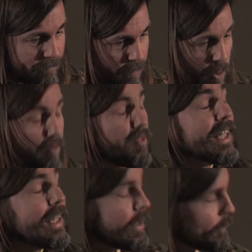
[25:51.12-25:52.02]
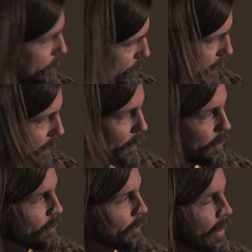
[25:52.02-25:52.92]
You feel it, and
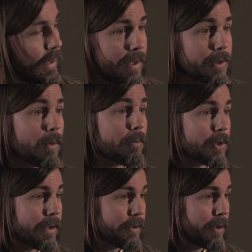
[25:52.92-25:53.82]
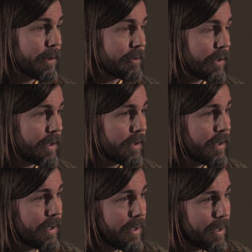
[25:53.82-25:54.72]
that's what I'm trying to do. I'm trying
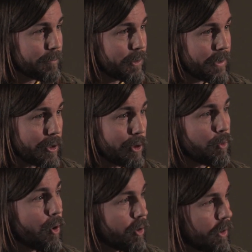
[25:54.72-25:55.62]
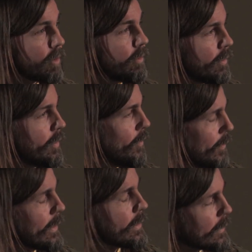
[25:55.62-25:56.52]
to grok
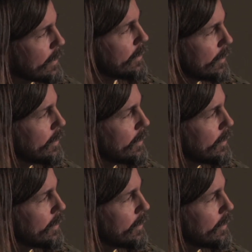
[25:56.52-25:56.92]
things,